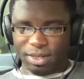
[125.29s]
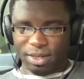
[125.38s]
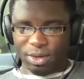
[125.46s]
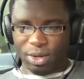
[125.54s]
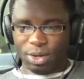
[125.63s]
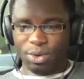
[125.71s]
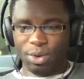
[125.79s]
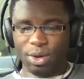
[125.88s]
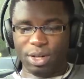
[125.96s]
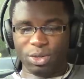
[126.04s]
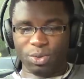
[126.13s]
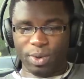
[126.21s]
Oh, the
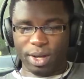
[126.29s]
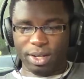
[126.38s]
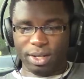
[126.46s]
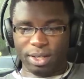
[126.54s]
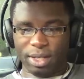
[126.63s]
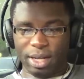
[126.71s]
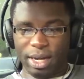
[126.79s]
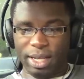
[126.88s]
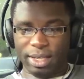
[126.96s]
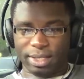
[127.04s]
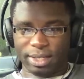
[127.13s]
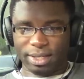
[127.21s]
crowd is well lit.